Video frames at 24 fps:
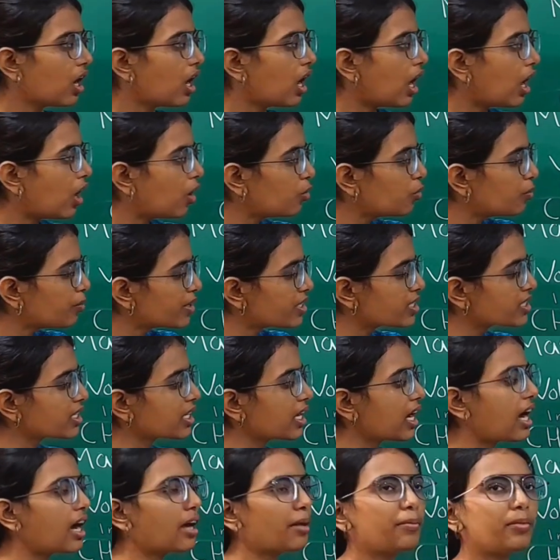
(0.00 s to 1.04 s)
how much
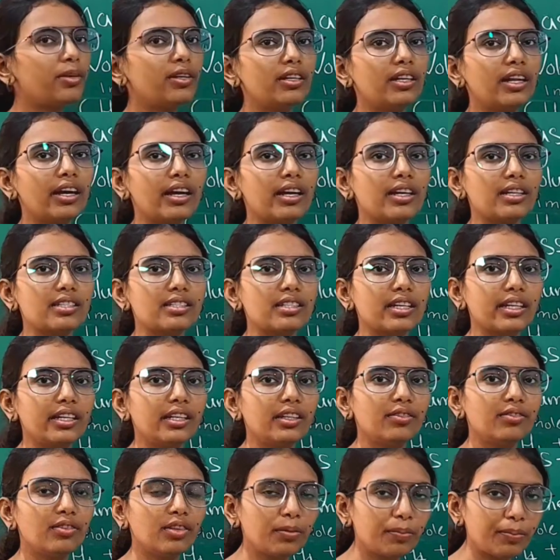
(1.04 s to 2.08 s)
carbon
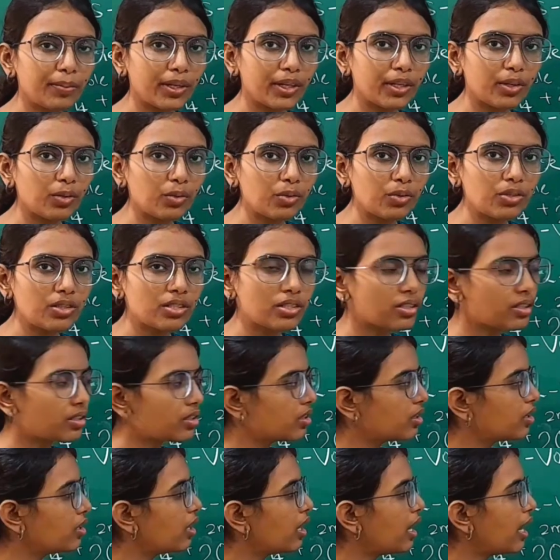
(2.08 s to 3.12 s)
dioxide will produce
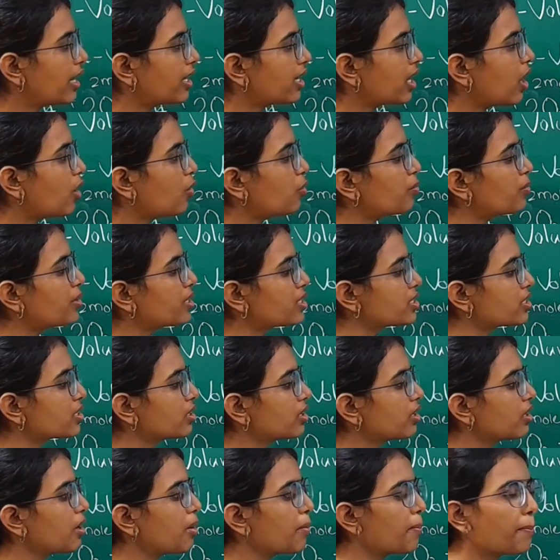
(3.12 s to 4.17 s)
and how much
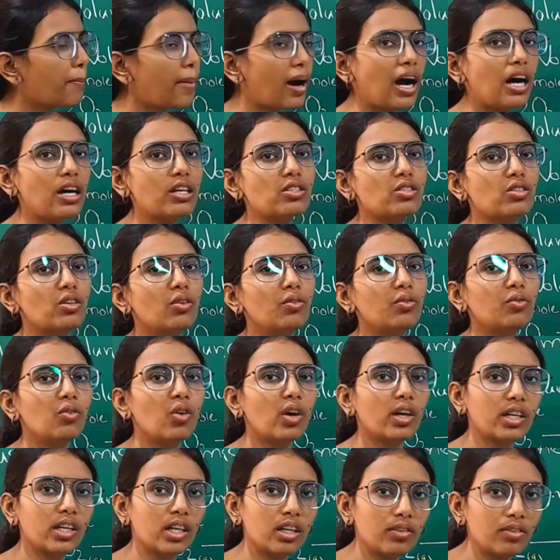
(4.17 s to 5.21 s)
mass of
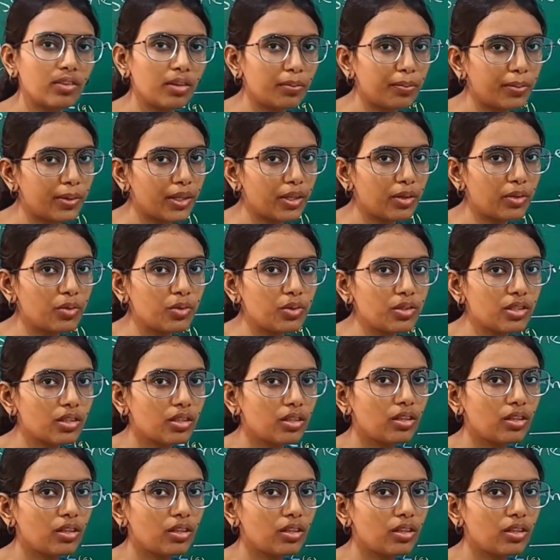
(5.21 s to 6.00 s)
water will produce?